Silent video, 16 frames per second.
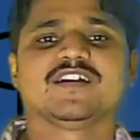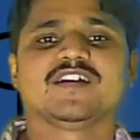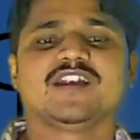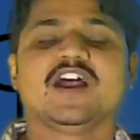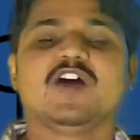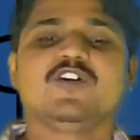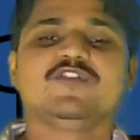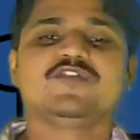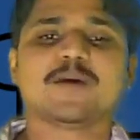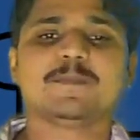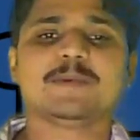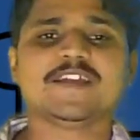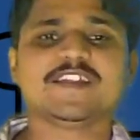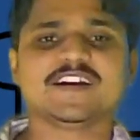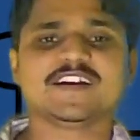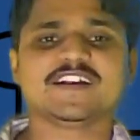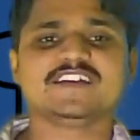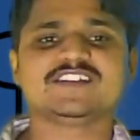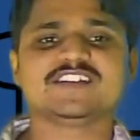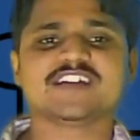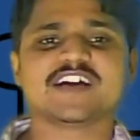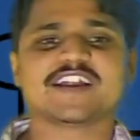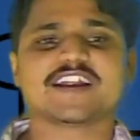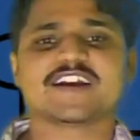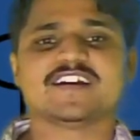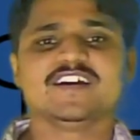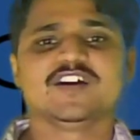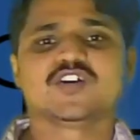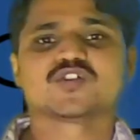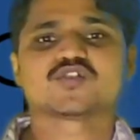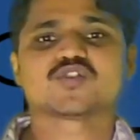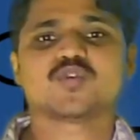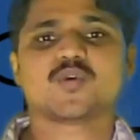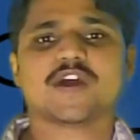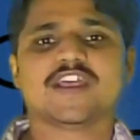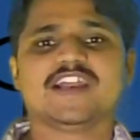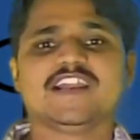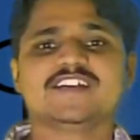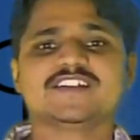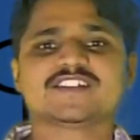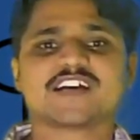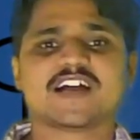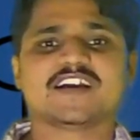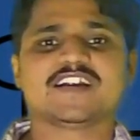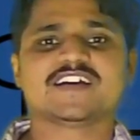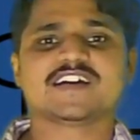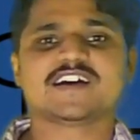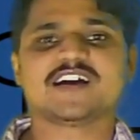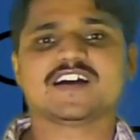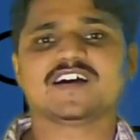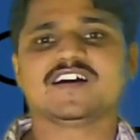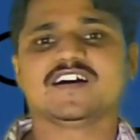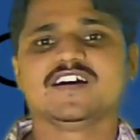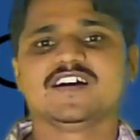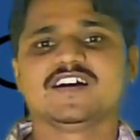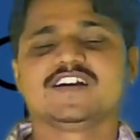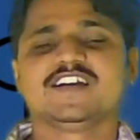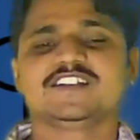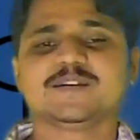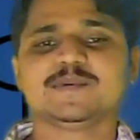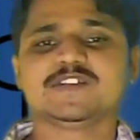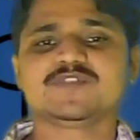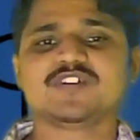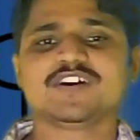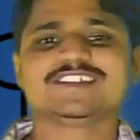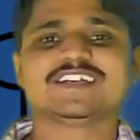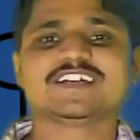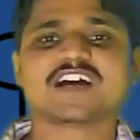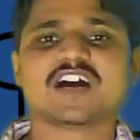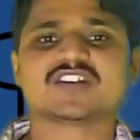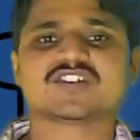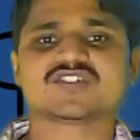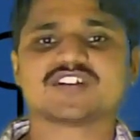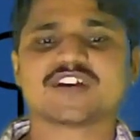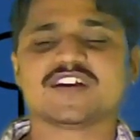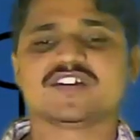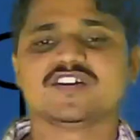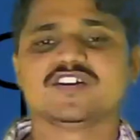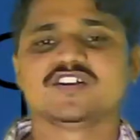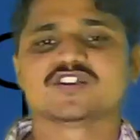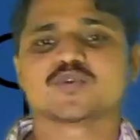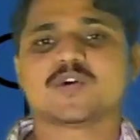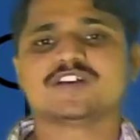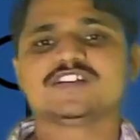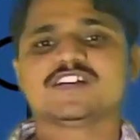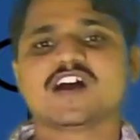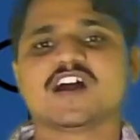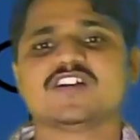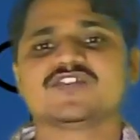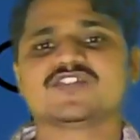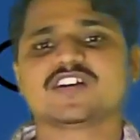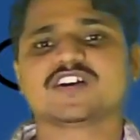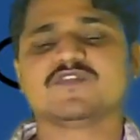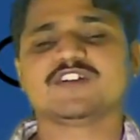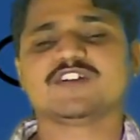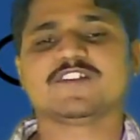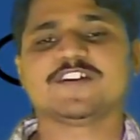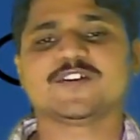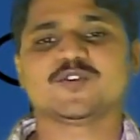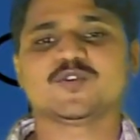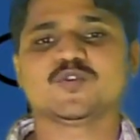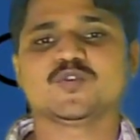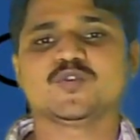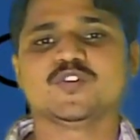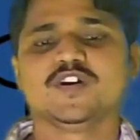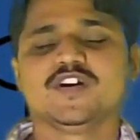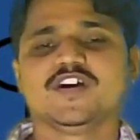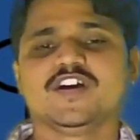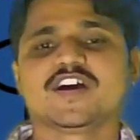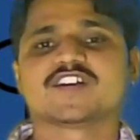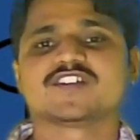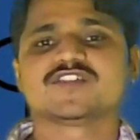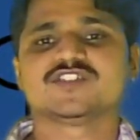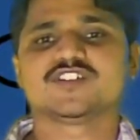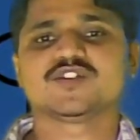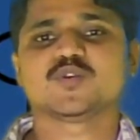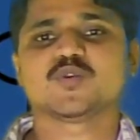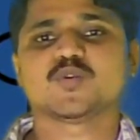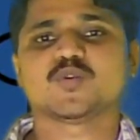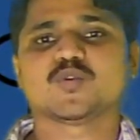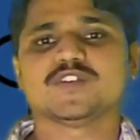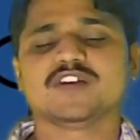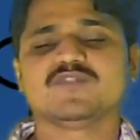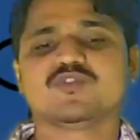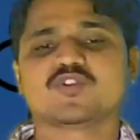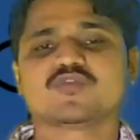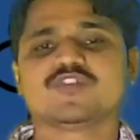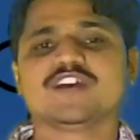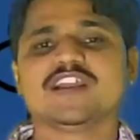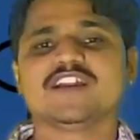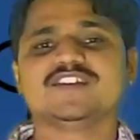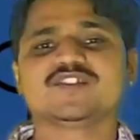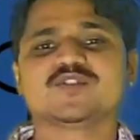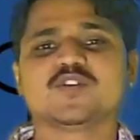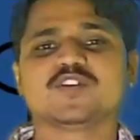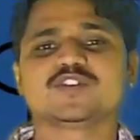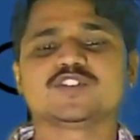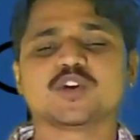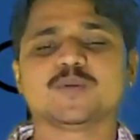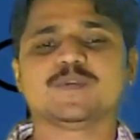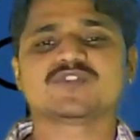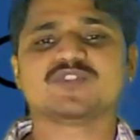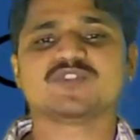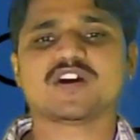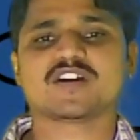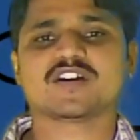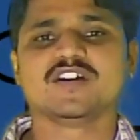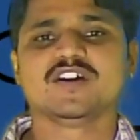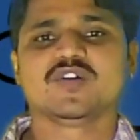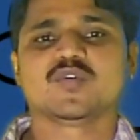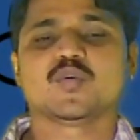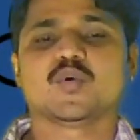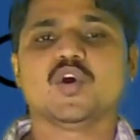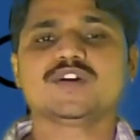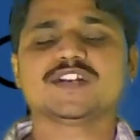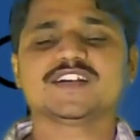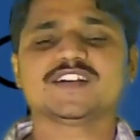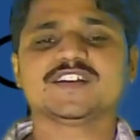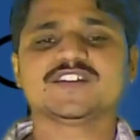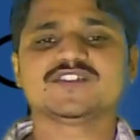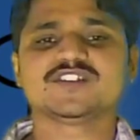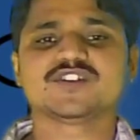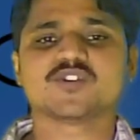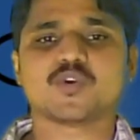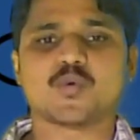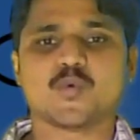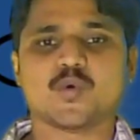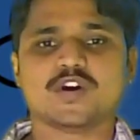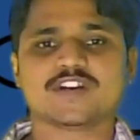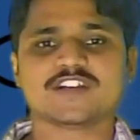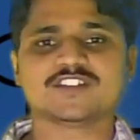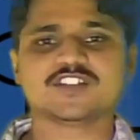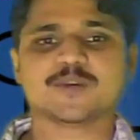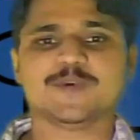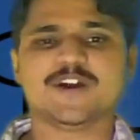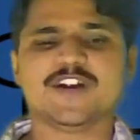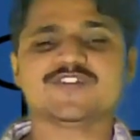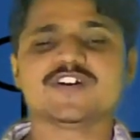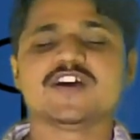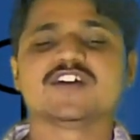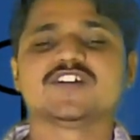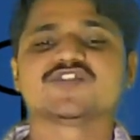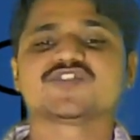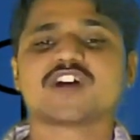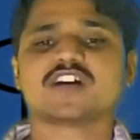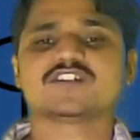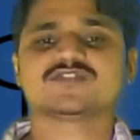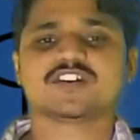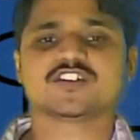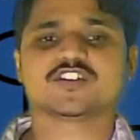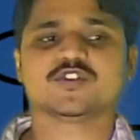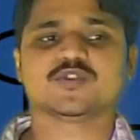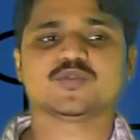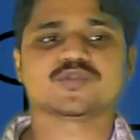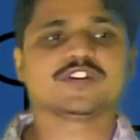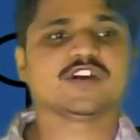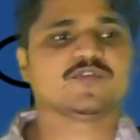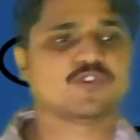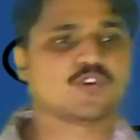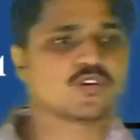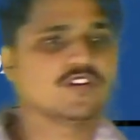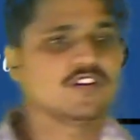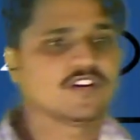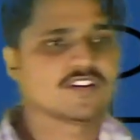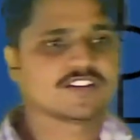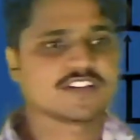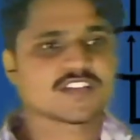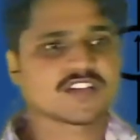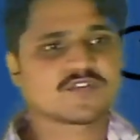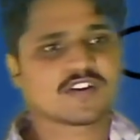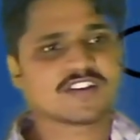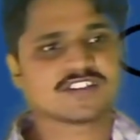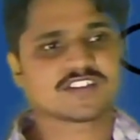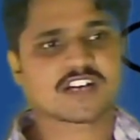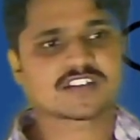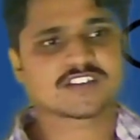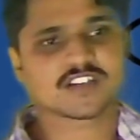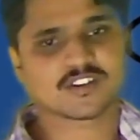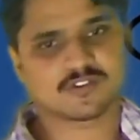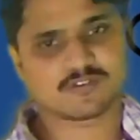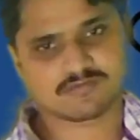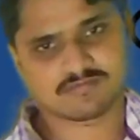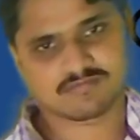Now, if you apply the DC current, so IL is DC means what is a constant. So, what is the constant of derivative? It is 0. Therefore, VL is equal to 0 means what? Voltage is 0. Voltage 0 means short circuit. Therefore, this is what is short circuit.